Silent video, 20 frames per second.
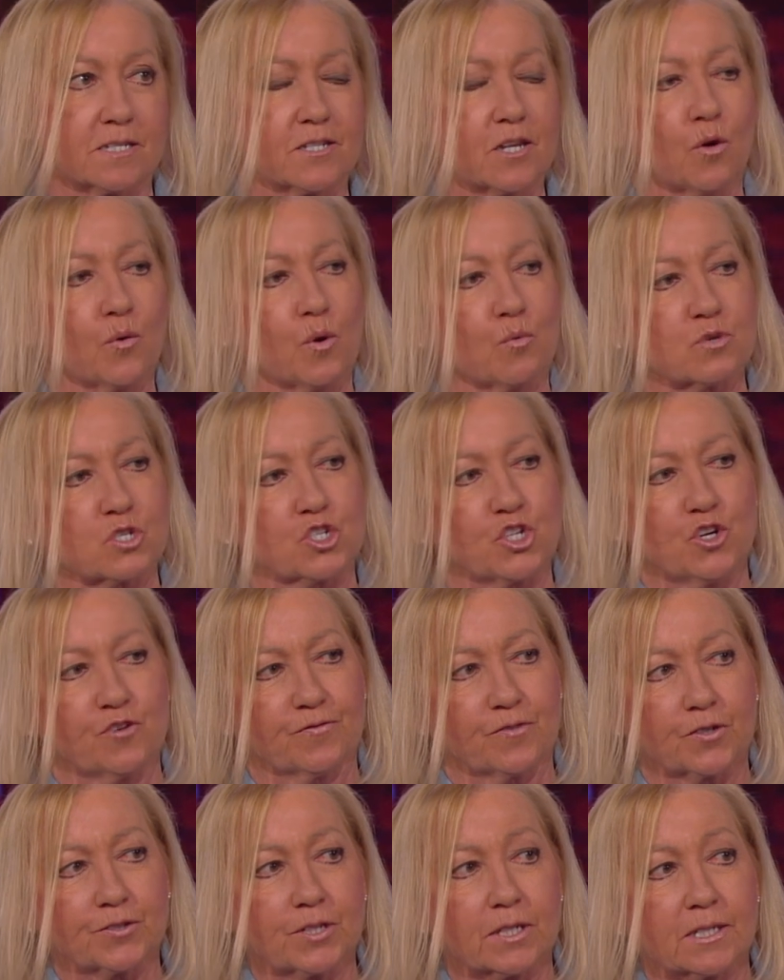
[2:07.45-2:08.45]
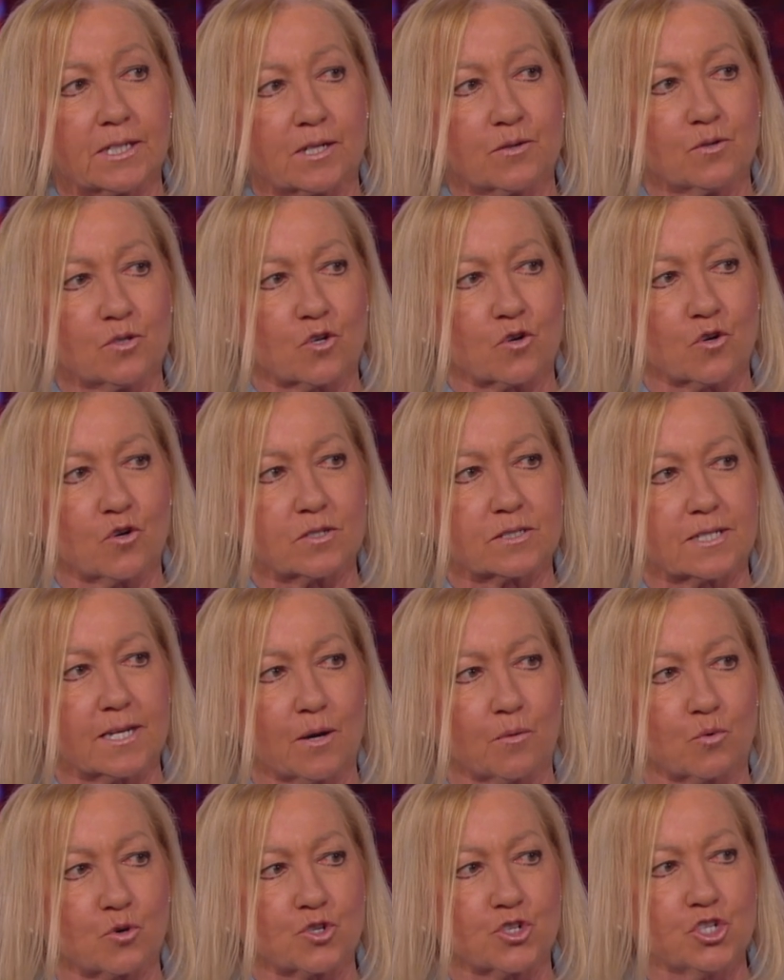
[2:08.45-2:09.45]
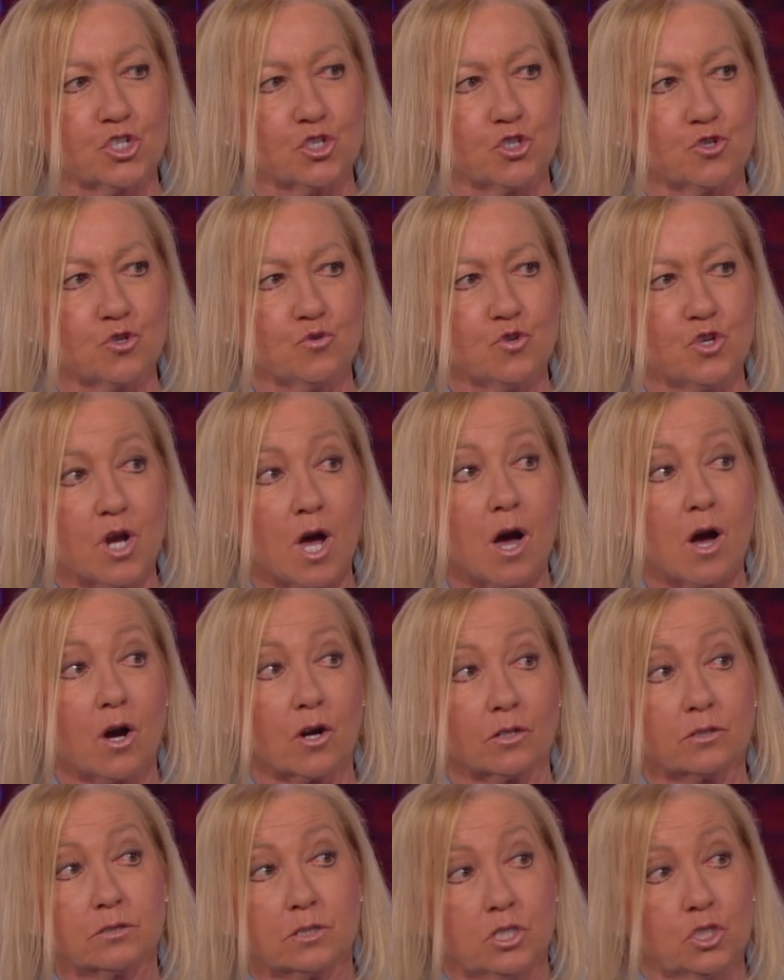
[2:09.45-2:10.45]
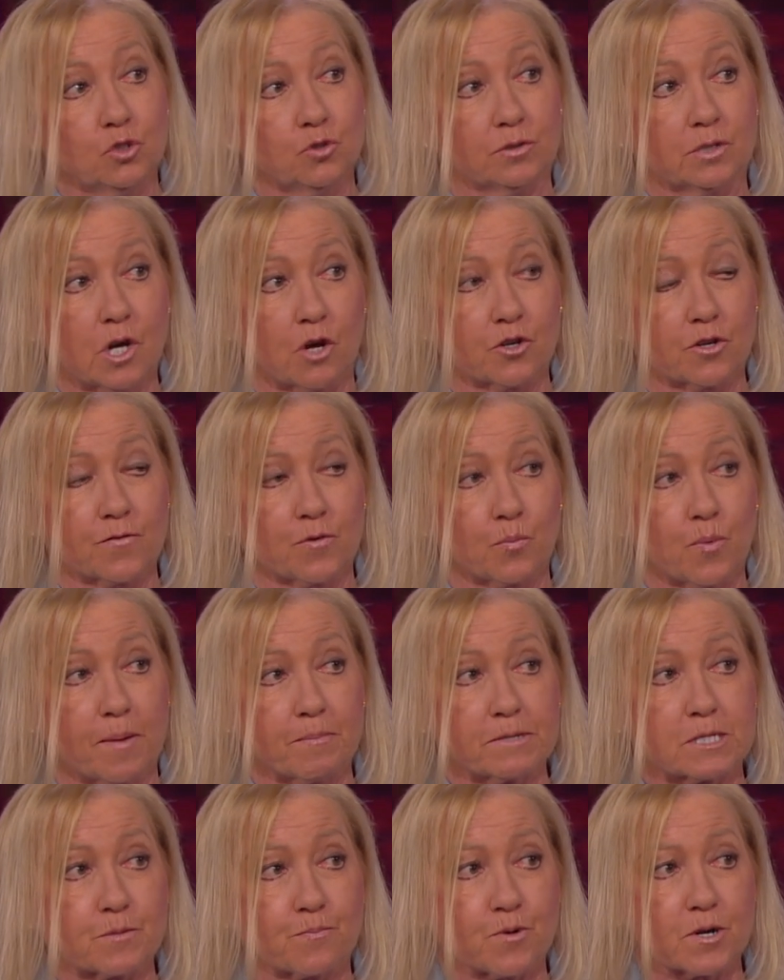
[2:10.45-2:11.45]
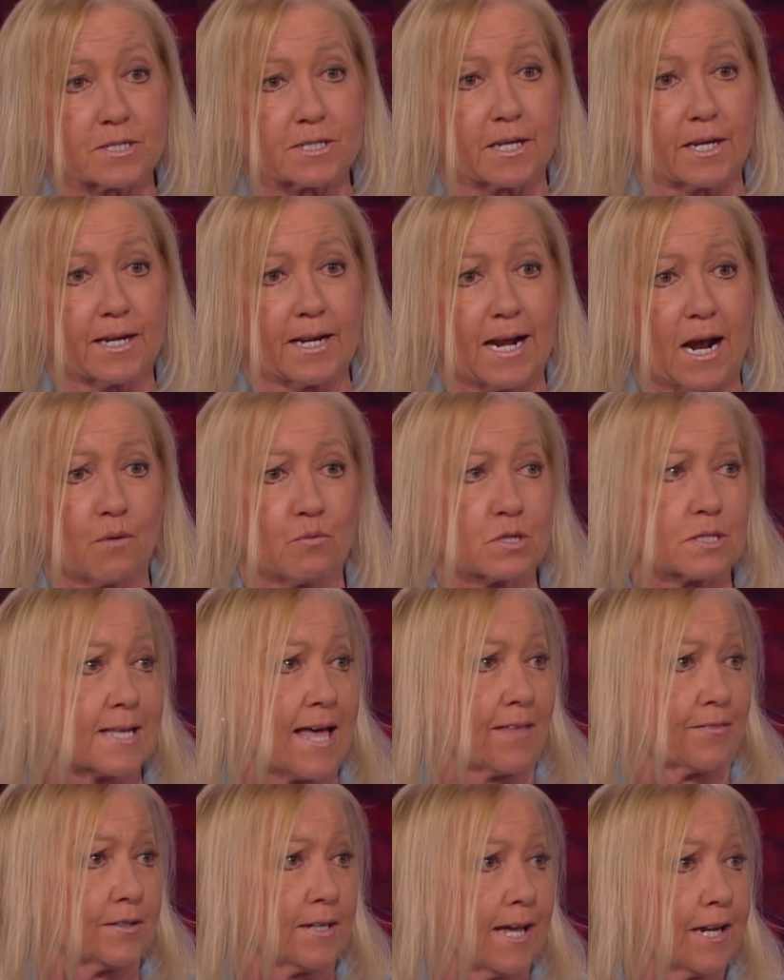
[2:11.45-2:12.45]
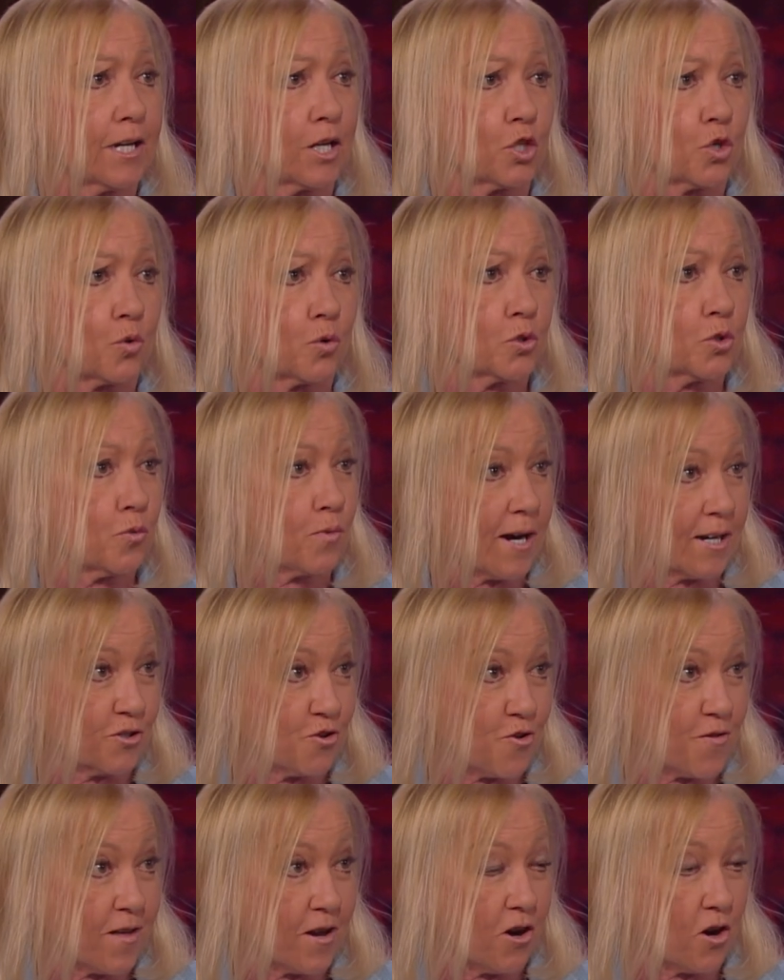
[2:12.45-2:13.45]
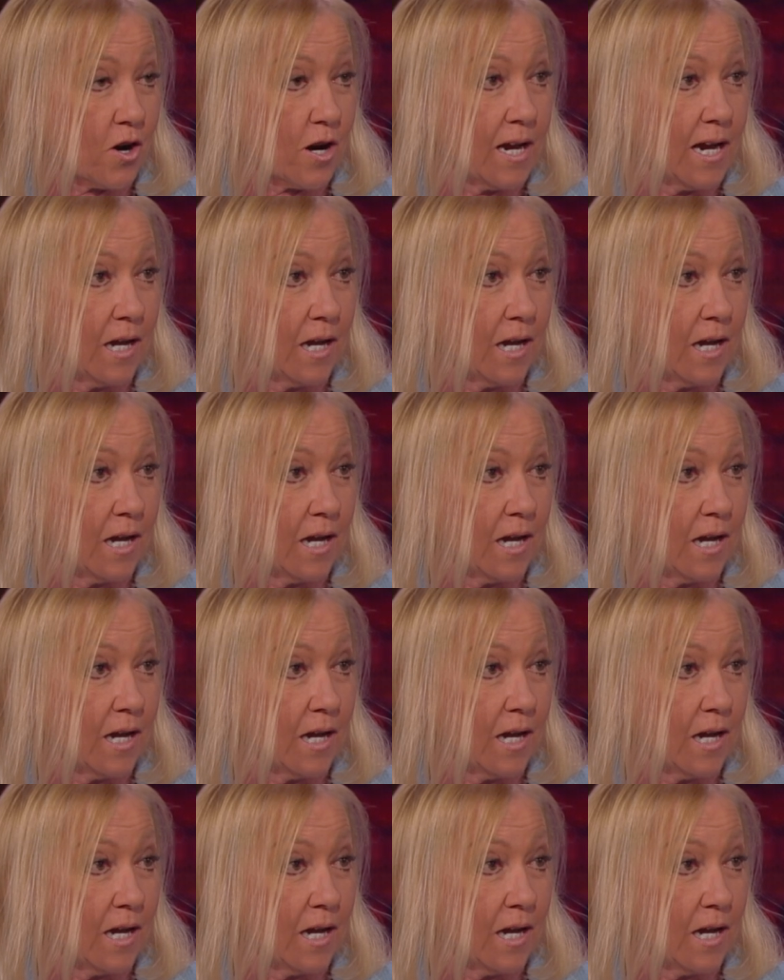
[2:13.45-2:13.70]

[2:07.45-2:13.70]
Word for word: So it was juvenile delinquent girls that were too young to go to the women's prison. And I was athletic director there.